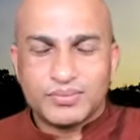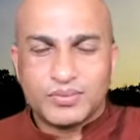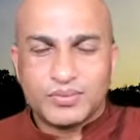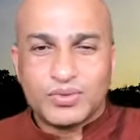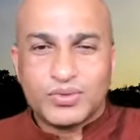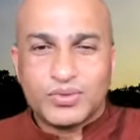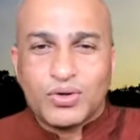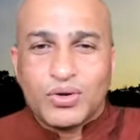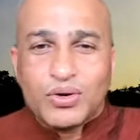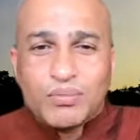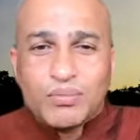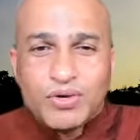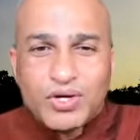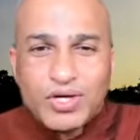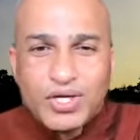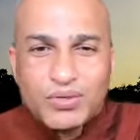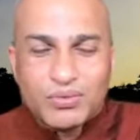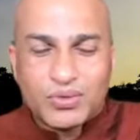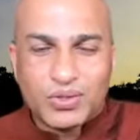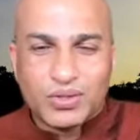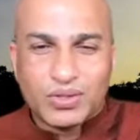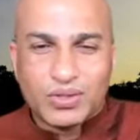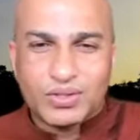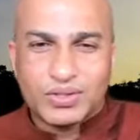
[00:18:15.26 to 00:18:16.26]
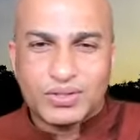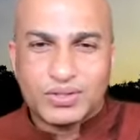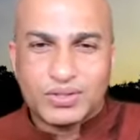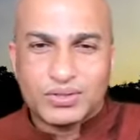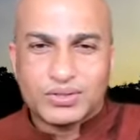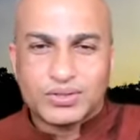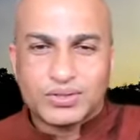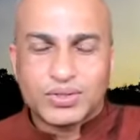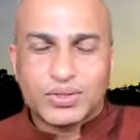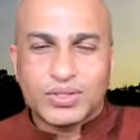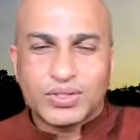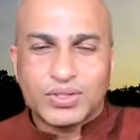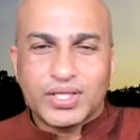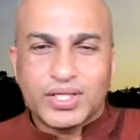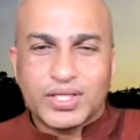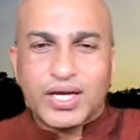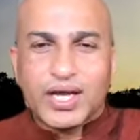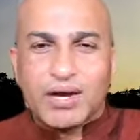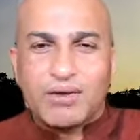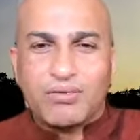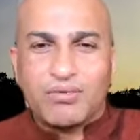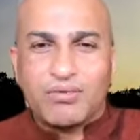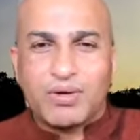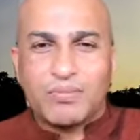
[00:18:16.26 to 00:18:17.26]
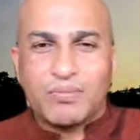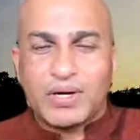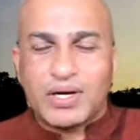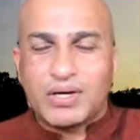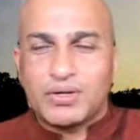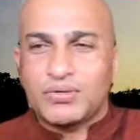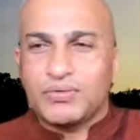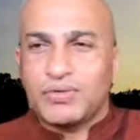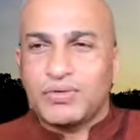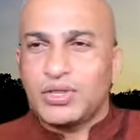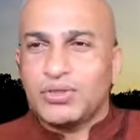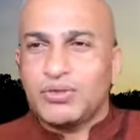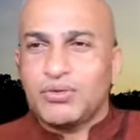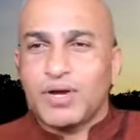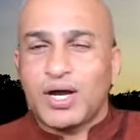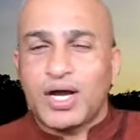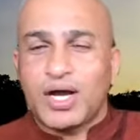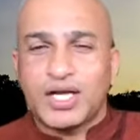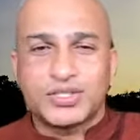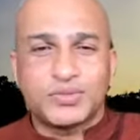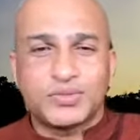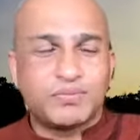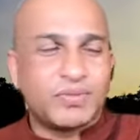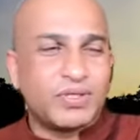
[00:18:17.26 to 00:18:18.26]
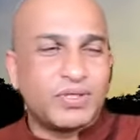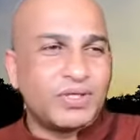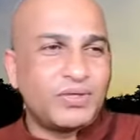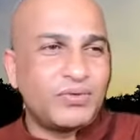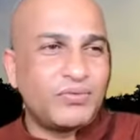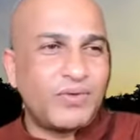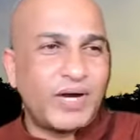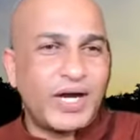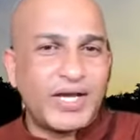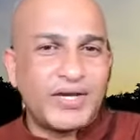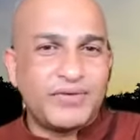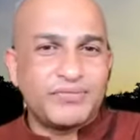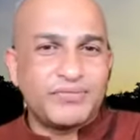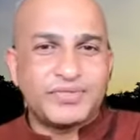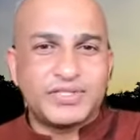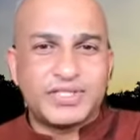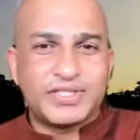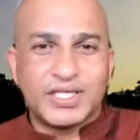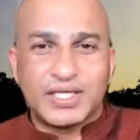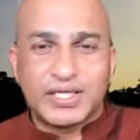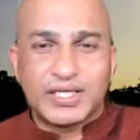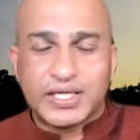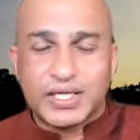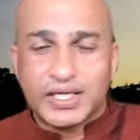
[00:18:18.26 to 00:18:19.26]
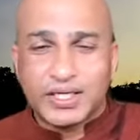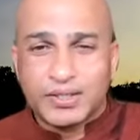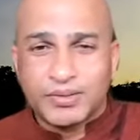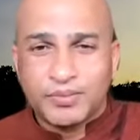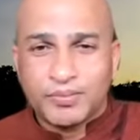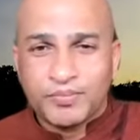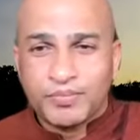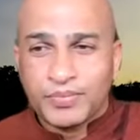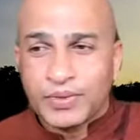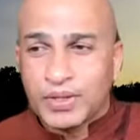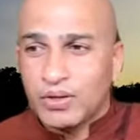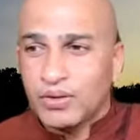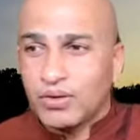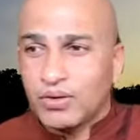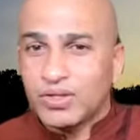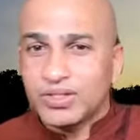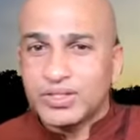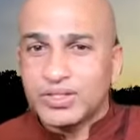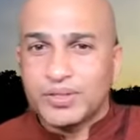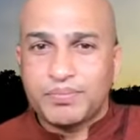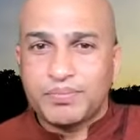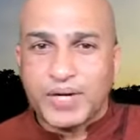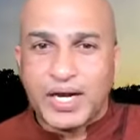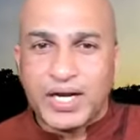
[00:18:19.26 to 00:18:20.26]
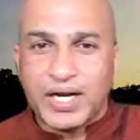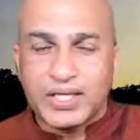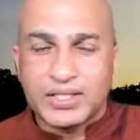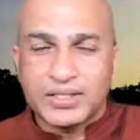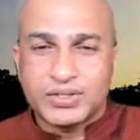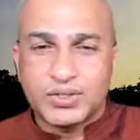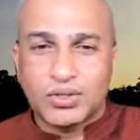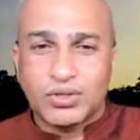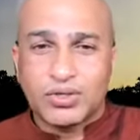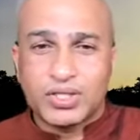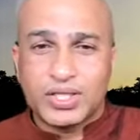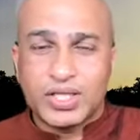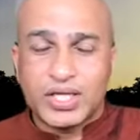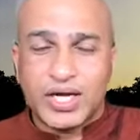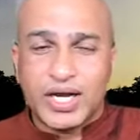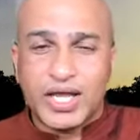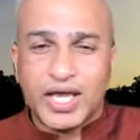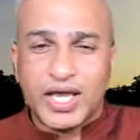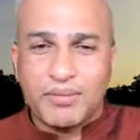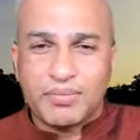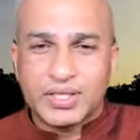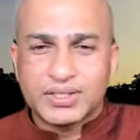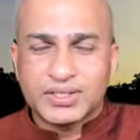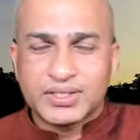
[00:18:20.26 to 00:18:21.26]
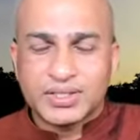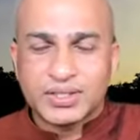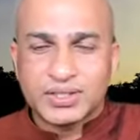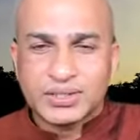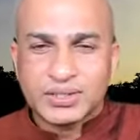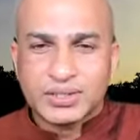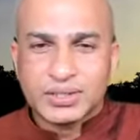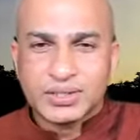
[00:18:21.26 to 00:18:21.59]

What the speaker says: Nobody won. So then how about with your husband, wife, children, or the friends or the neighbors?